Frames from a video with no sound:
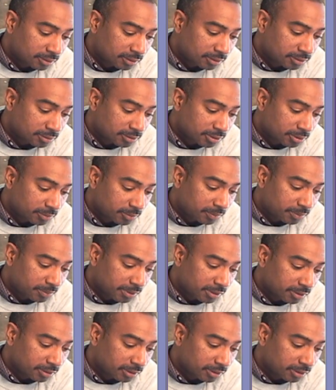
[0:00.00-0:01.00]
These will still be
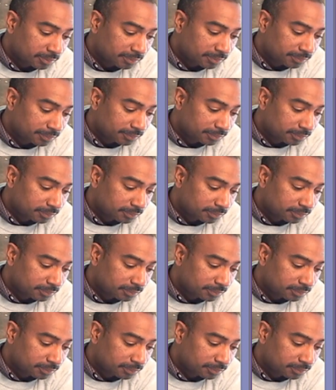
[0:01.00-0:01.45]
parallel.